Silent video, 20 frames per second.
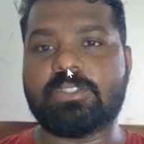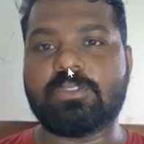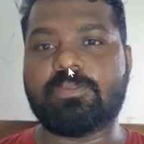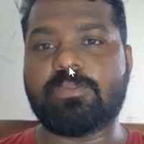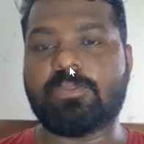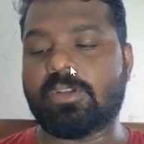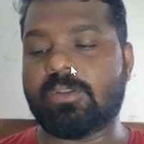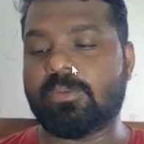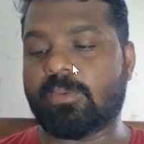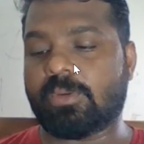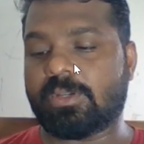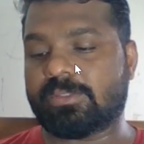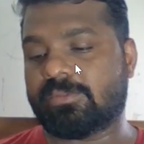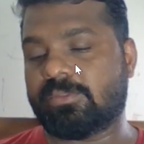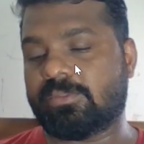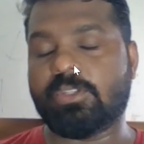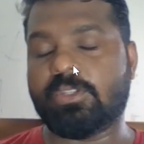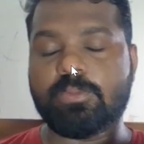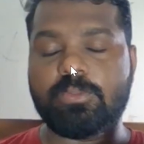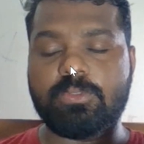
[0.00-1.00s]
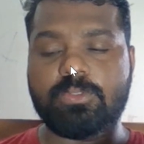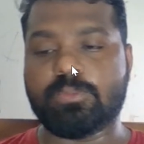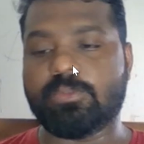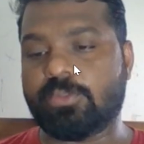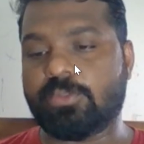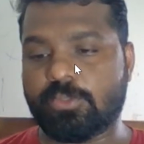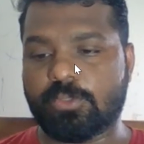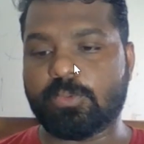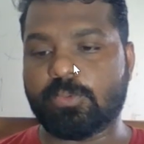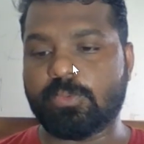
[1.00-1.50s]
of all what you
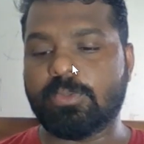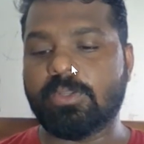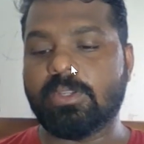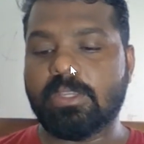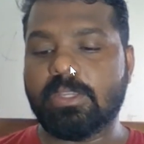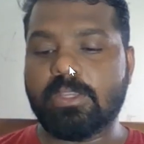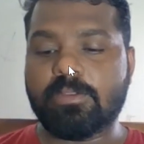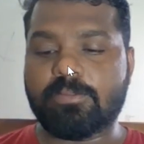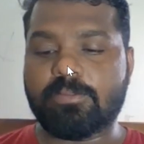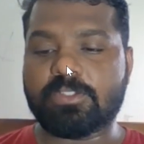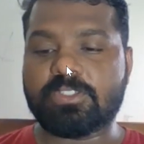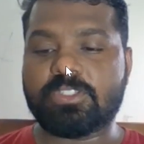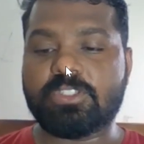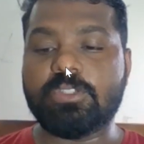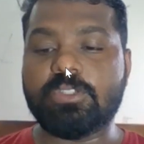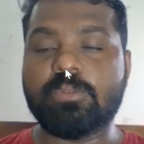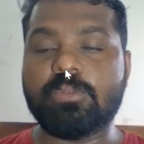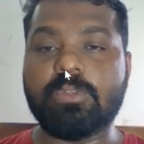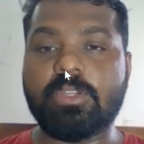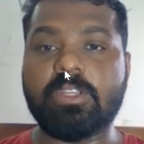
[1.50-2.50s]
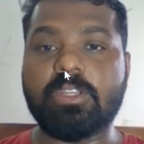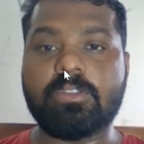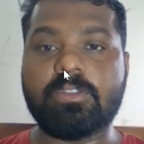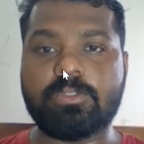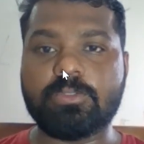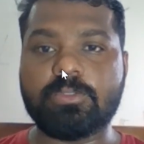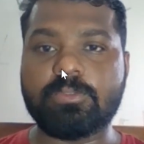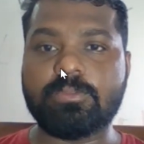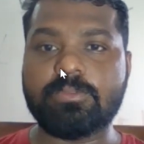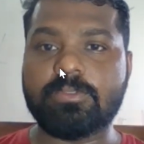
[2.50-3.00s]
should do first you need
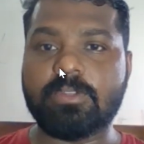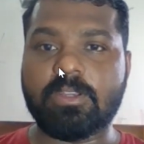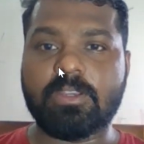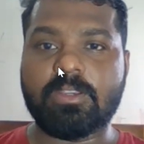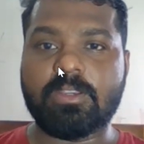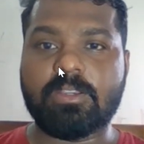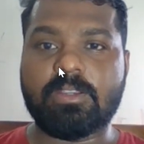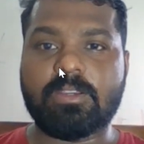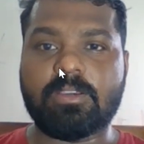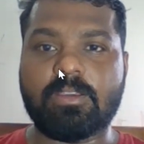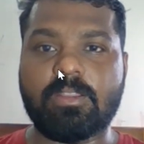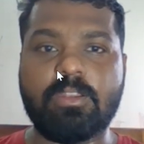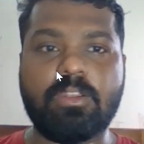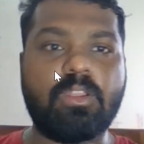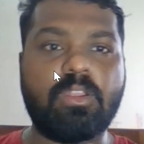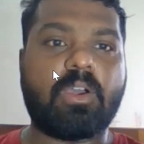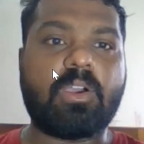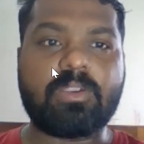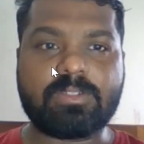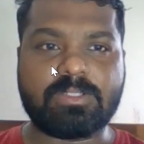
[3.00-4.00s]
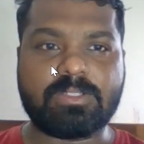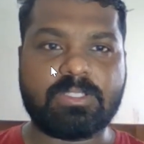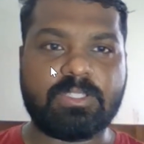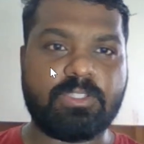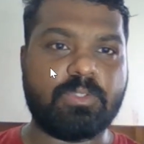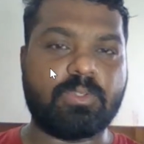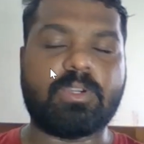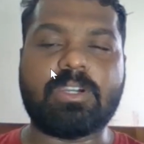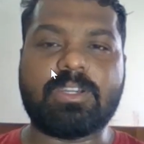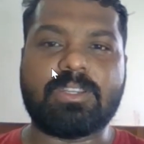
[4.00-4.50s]
to uh, lock
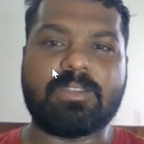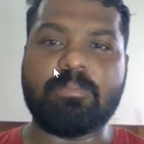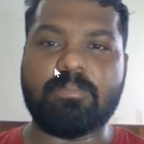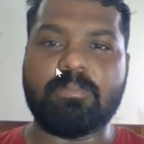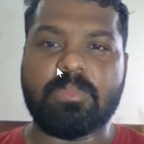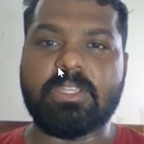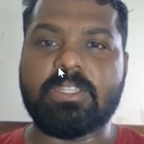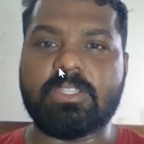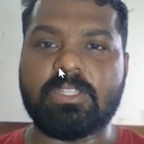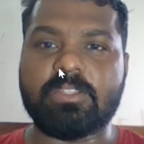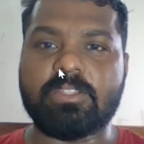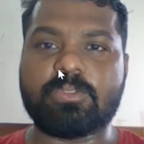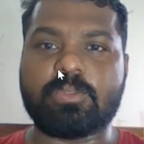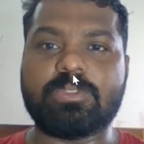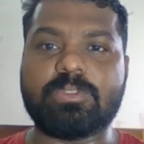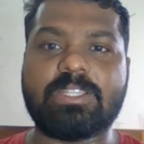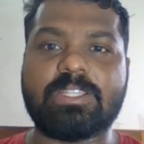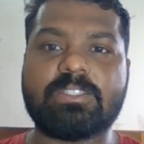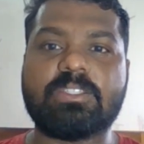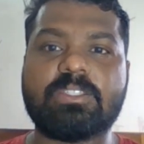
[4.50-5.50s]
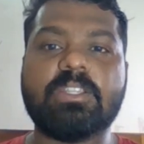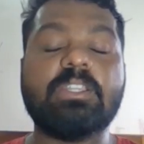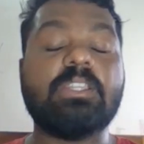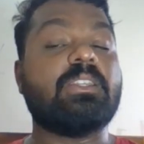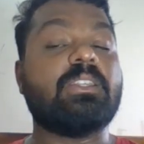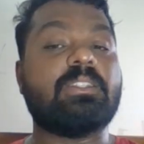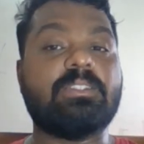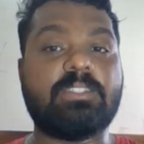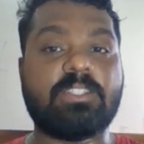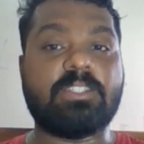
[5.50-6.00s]
your meeting so that
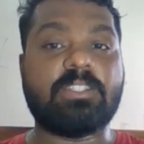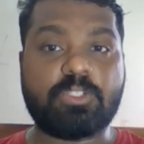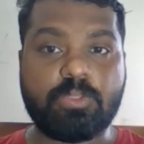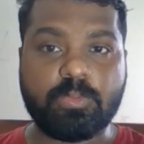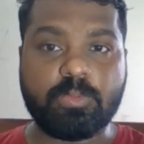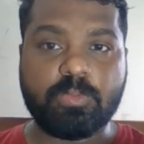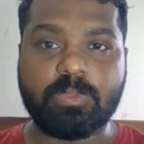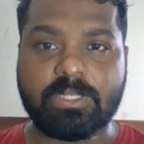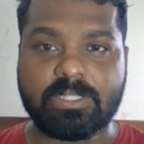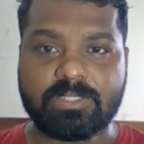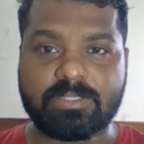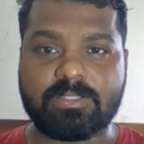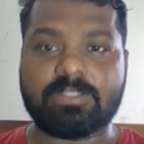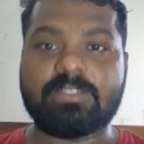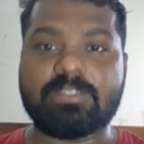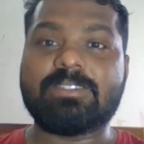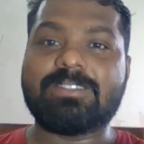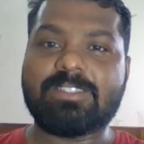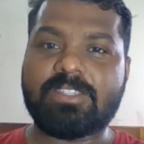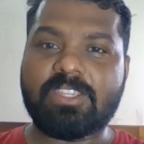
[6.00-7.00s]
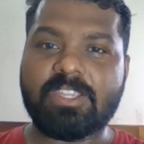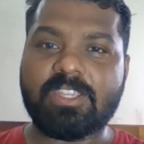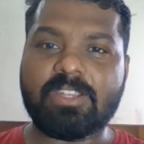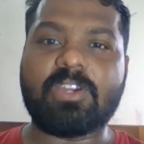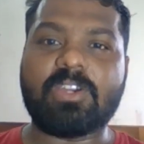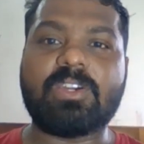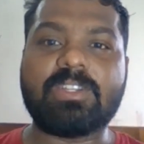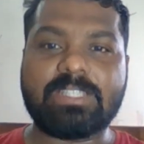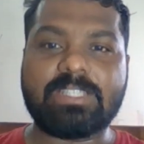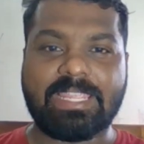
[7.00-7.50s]
the students
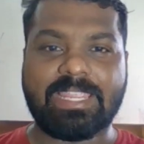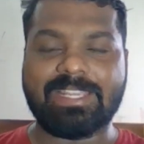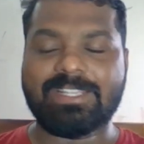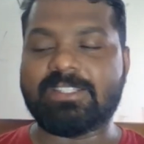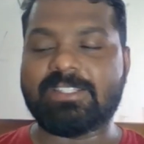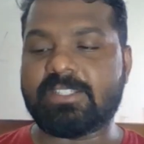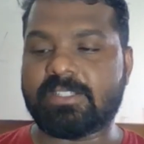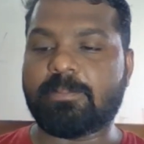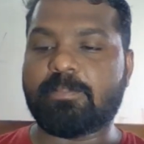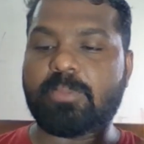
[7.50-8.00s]
cannot enter.